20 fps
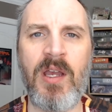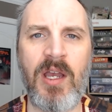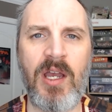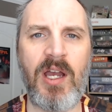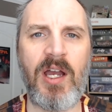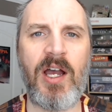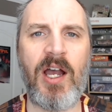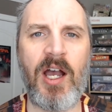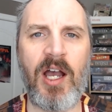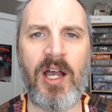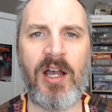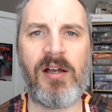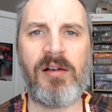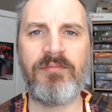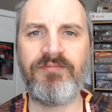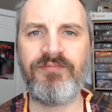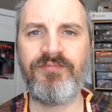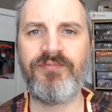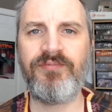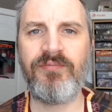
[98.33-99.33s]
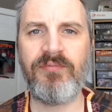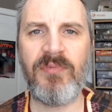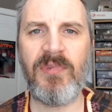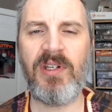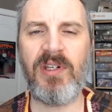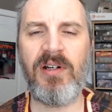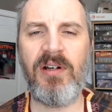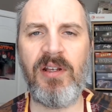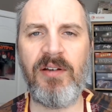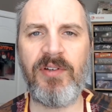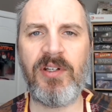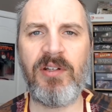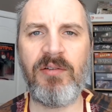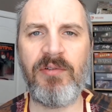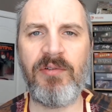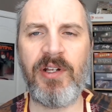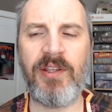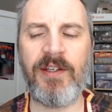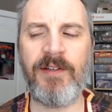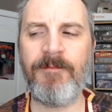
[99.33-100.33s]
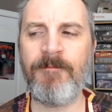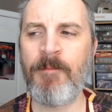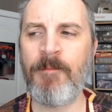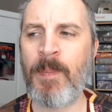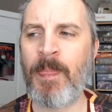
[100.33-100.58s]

I don't have to do anything.